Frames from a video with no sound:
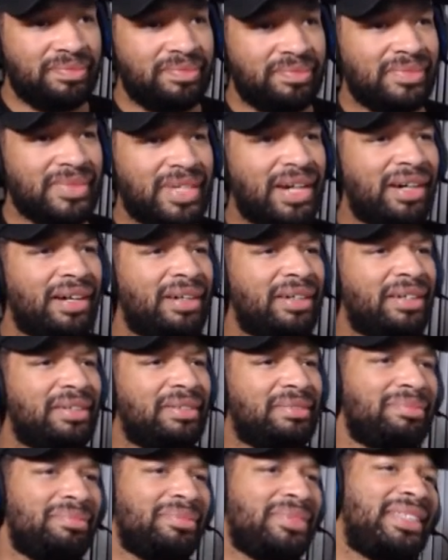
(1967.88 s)

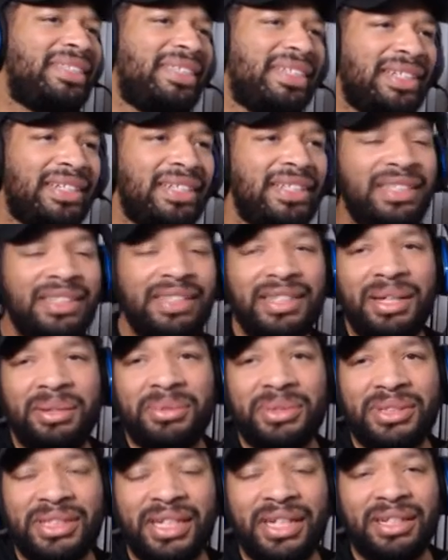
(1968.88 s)
Shiggy, they were
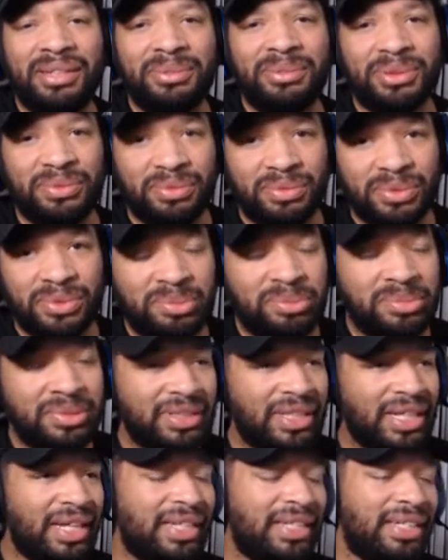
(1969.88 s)
saying it was rumored
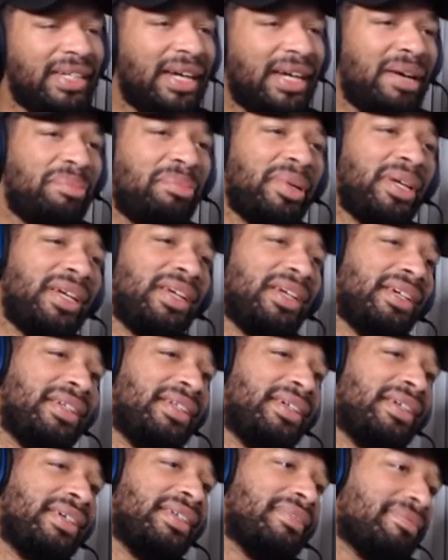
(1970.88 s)
that he got paid,
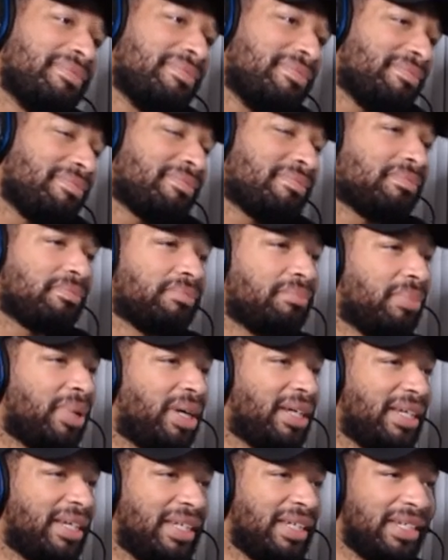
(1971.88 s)
but
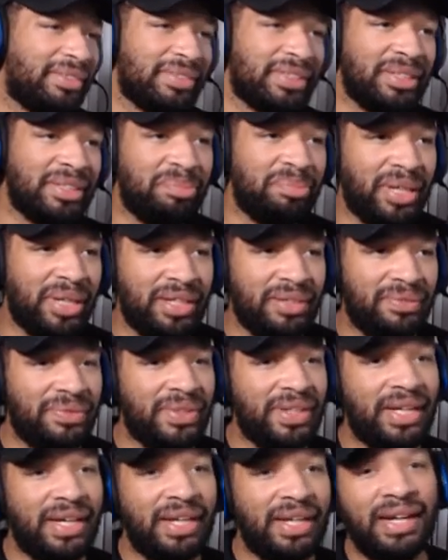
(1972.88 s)
he didn't get paid for
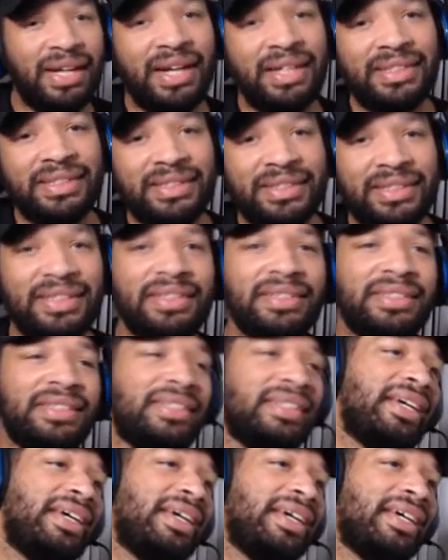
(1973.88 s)
that. Honestly,
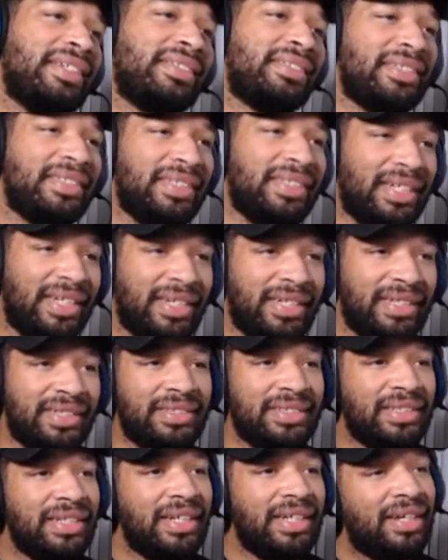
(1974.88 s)
it's a dance.
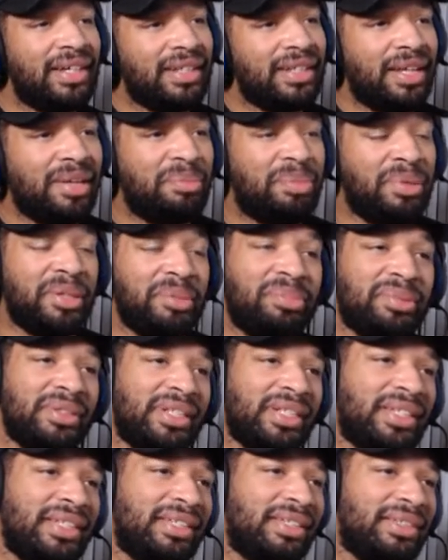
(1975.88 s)
Let people
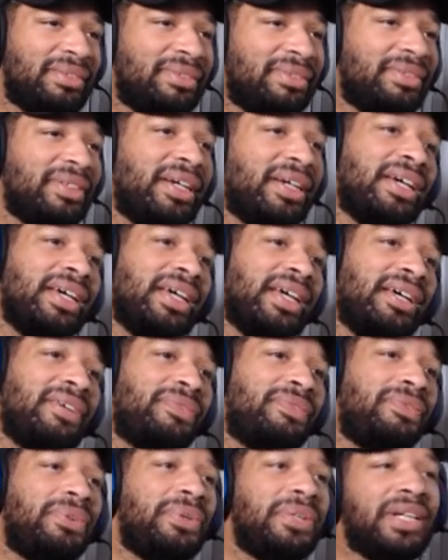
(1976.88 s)
live. If
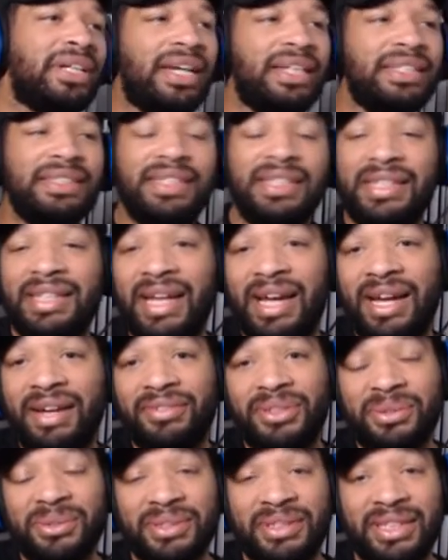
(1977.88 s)
Fortnite didn't have
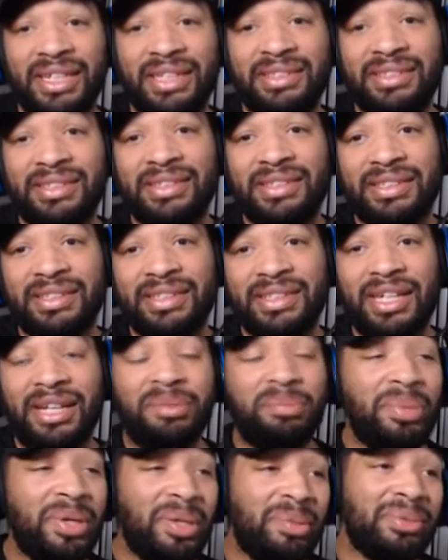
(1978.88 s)
those dances in the game,
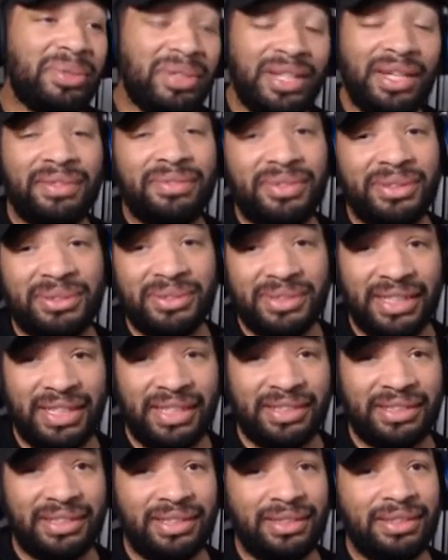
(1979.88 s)
people love those
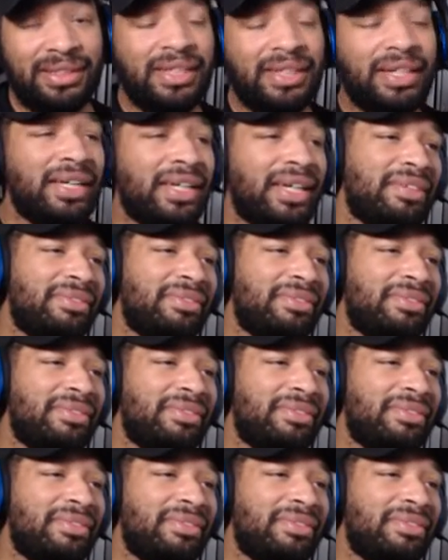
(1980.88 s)
dances. If